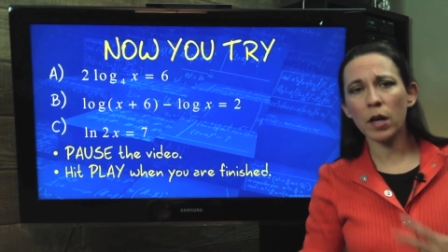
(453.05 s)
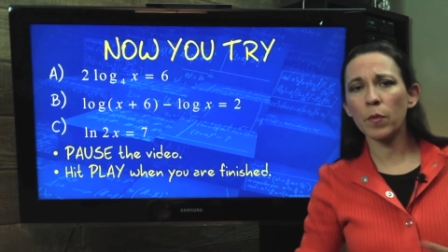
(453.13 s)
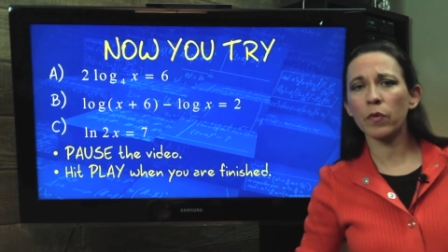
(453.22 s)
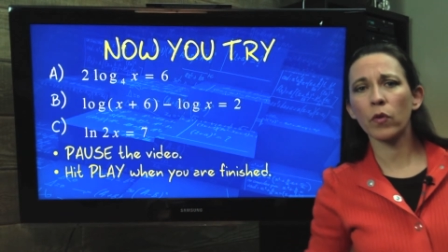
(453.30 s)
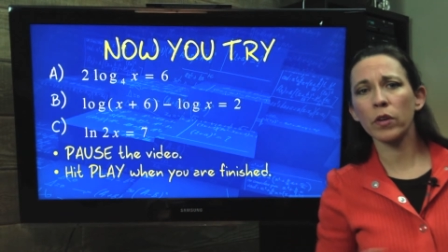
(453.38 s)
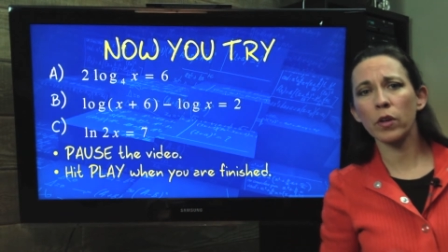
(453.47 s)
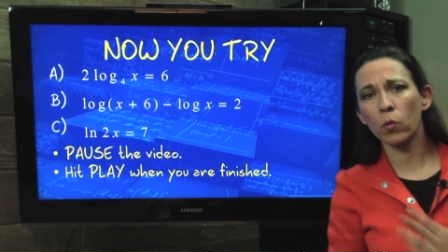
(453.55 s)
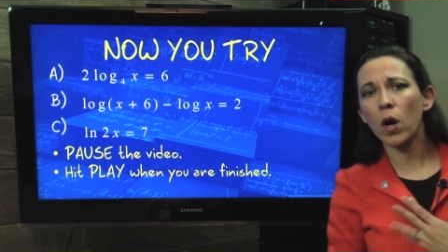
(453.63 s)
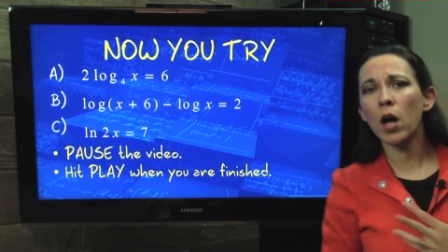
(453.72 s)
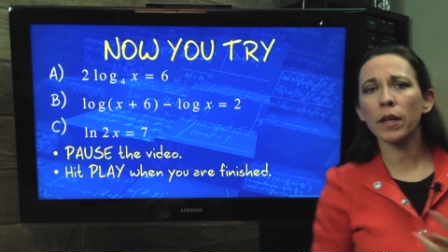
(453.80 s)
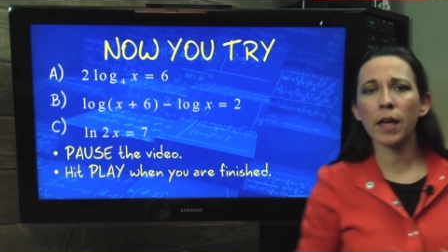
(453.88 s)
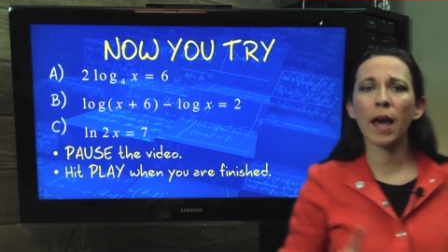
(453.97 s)
and before you're
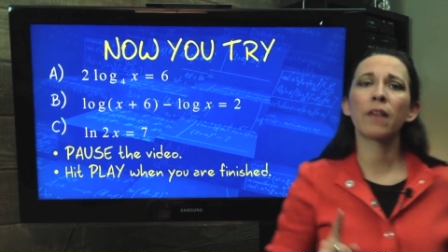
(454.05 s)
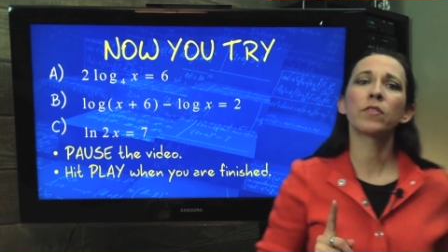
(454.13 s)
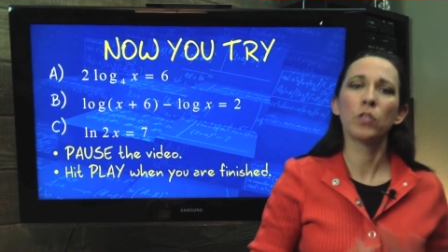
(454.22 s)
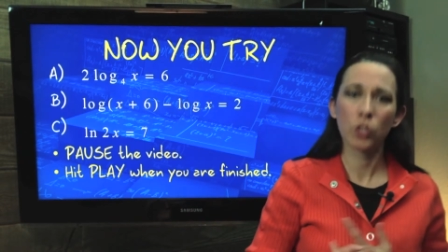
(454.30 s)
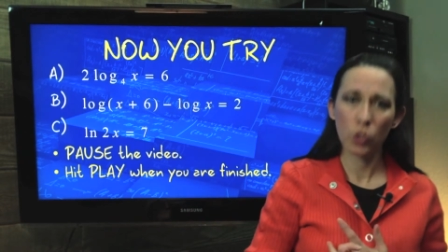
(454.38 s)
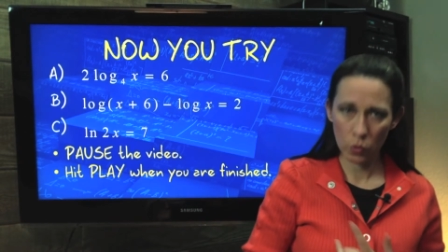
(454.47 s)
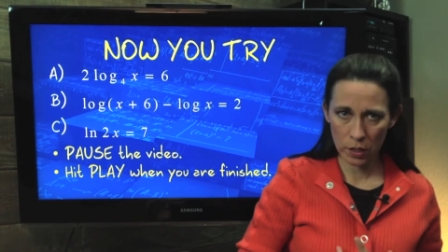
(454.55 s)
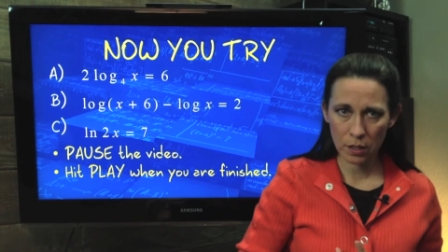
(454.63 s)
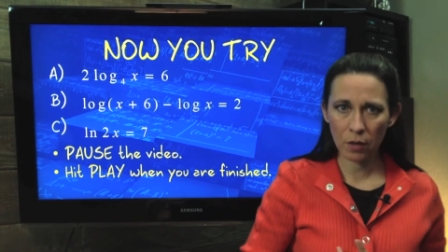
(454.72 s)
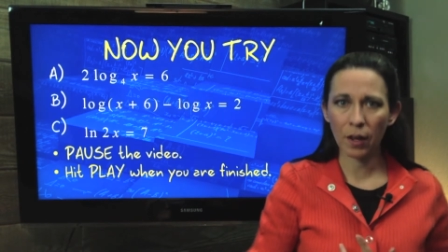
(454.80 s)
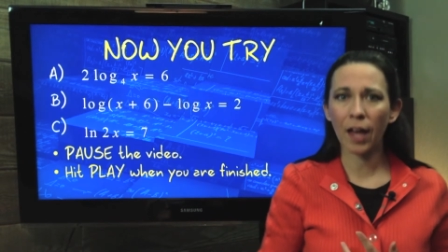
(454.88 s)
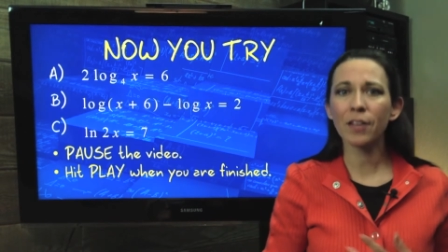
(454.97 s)
wrong, you have to do it,
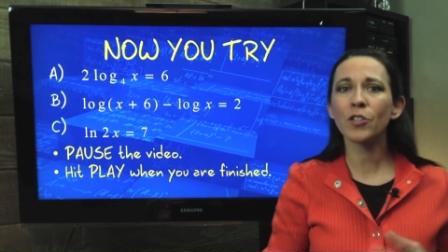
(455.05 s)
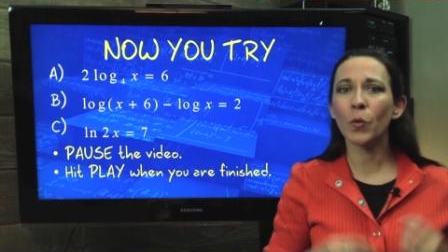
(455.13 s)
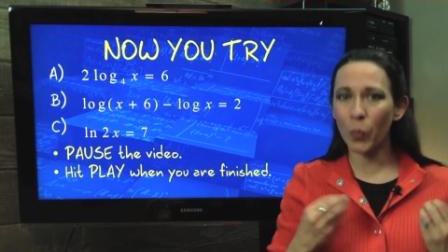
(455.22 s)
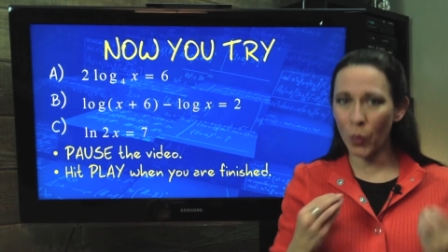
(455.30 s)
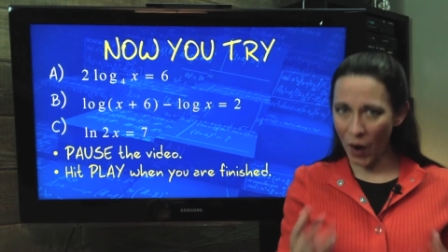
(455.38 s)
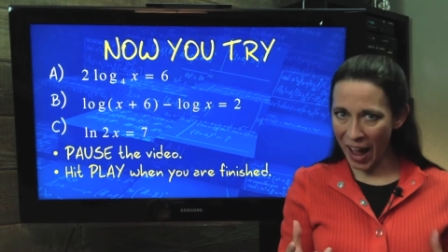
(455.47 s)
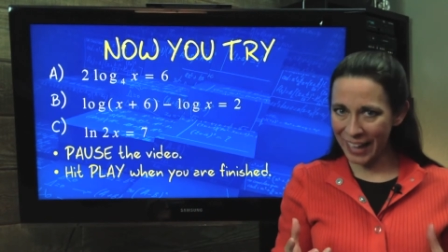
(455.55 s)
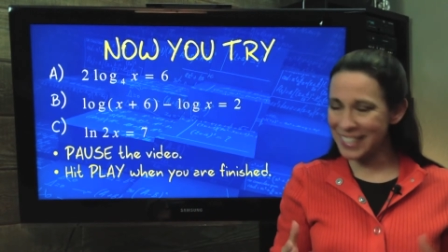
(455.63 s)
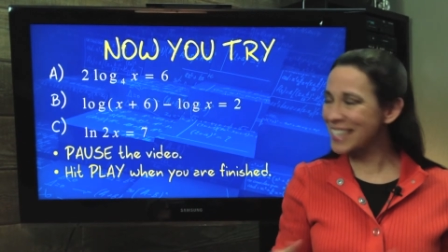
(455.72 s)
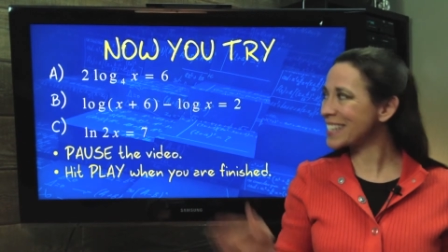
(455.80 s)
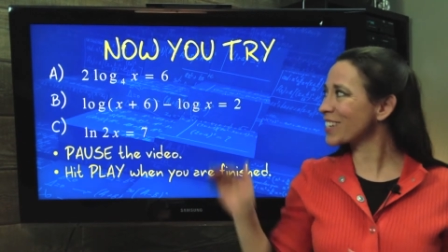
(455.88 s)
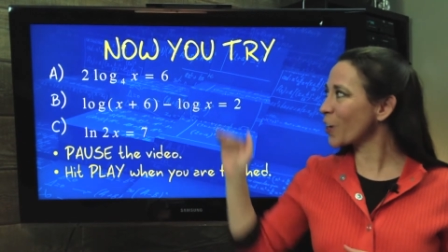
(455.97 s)
okay? So practice.